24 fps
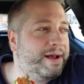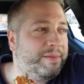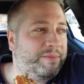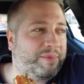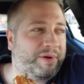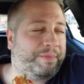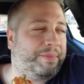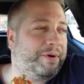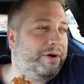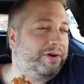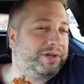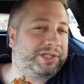
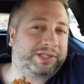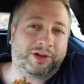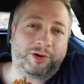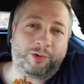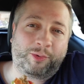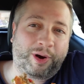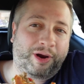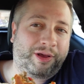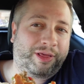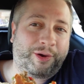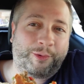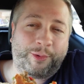proposal
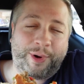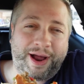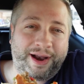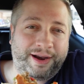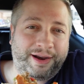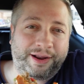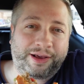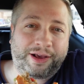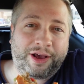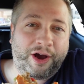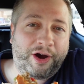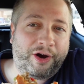where they
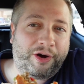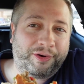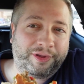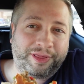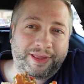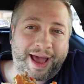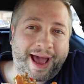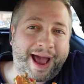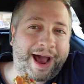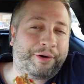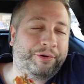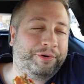wanted to go and
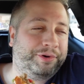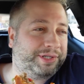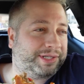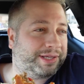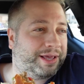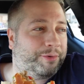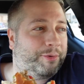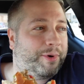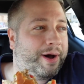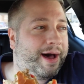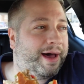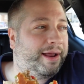the hours
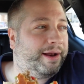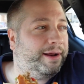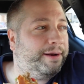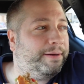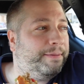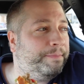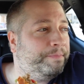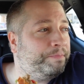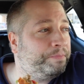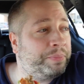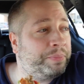they wanted.